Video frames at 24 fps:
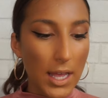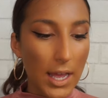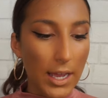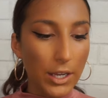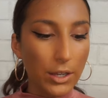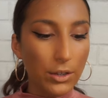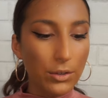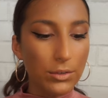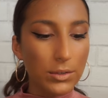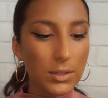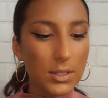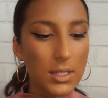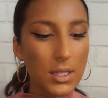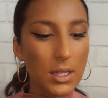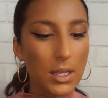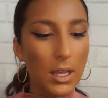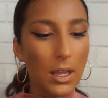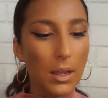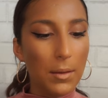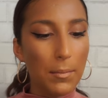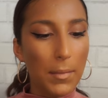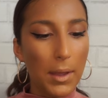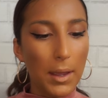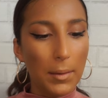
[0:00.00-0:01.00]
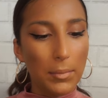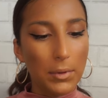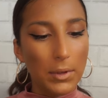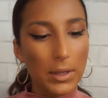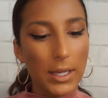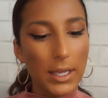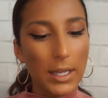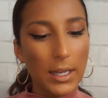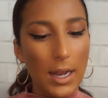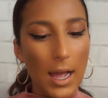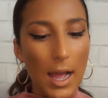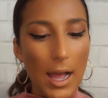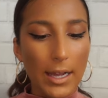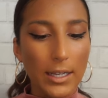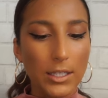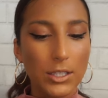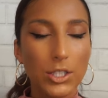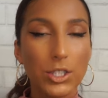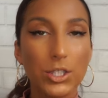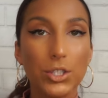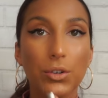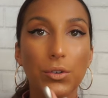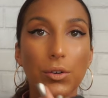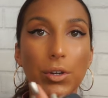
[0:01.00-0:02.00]
I use the Maybelline Eye
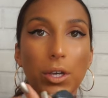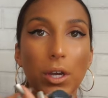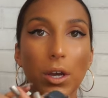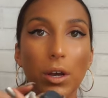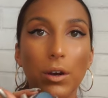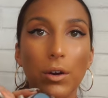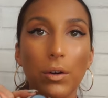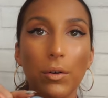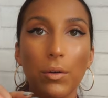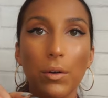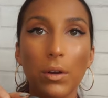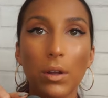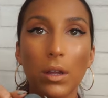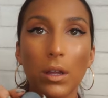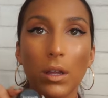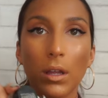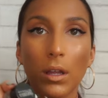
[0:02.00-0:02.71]
Studio.